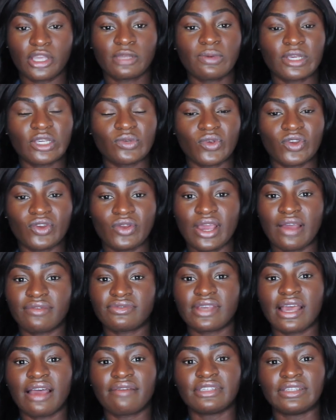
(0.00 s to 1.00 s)
especially when you have
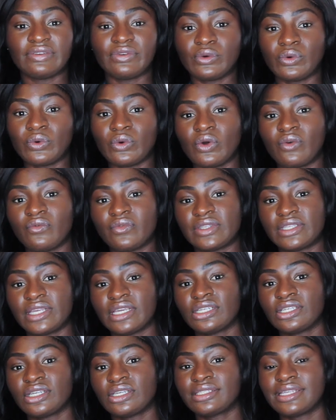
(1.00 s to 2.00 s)
to have difficult
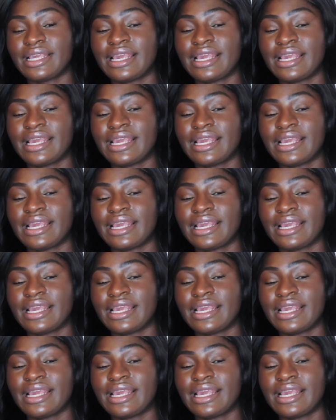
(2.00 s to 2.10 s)
conversations.